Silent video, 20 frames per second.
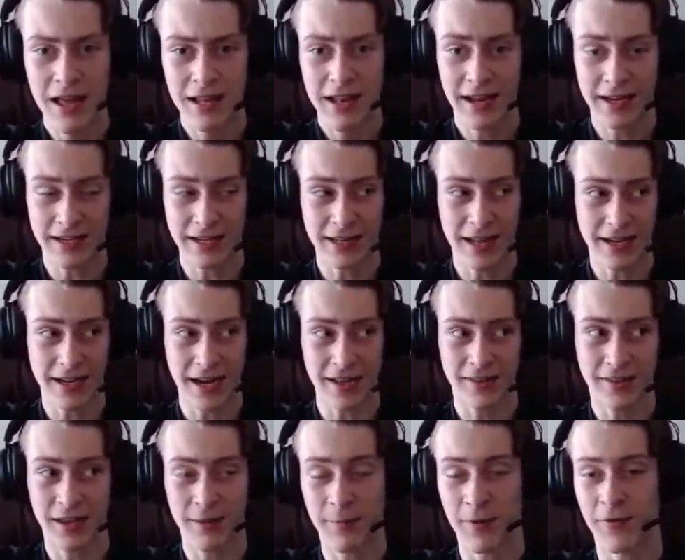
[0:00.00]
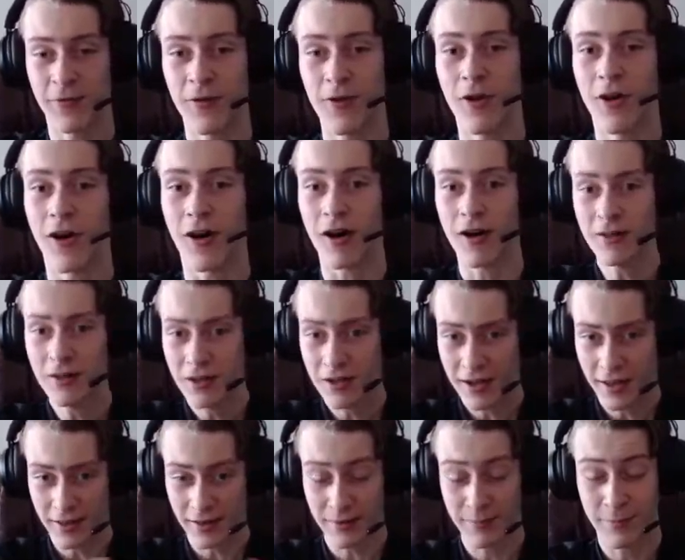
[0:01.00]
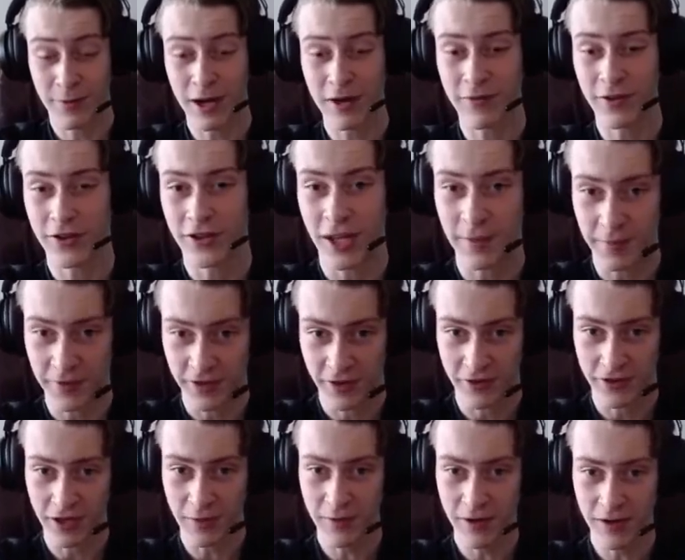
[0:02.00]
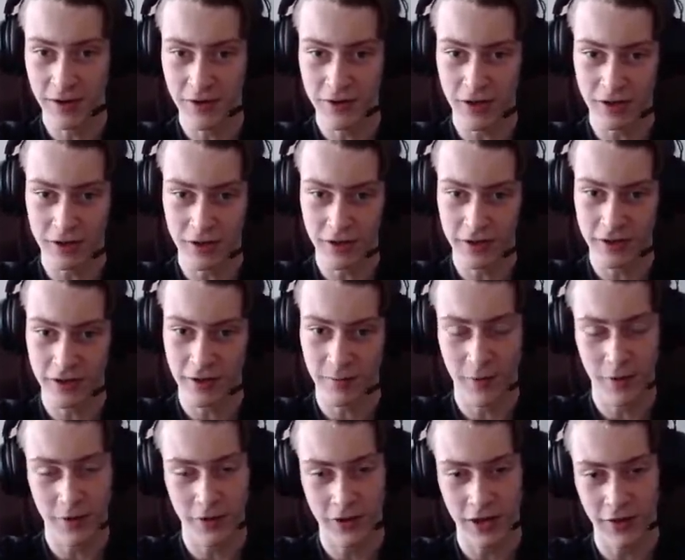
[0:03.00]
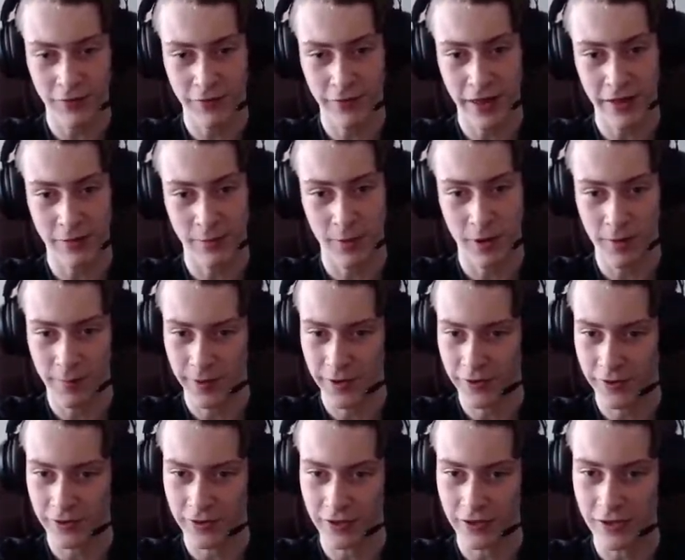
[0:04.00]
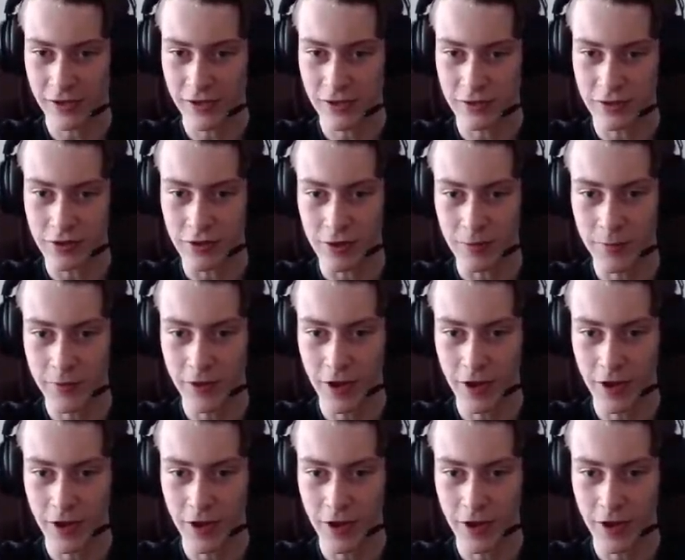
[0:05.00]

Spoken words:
Like I said before in previous episodes, I want to start doing some more stuff that's more appeasing to YouTube.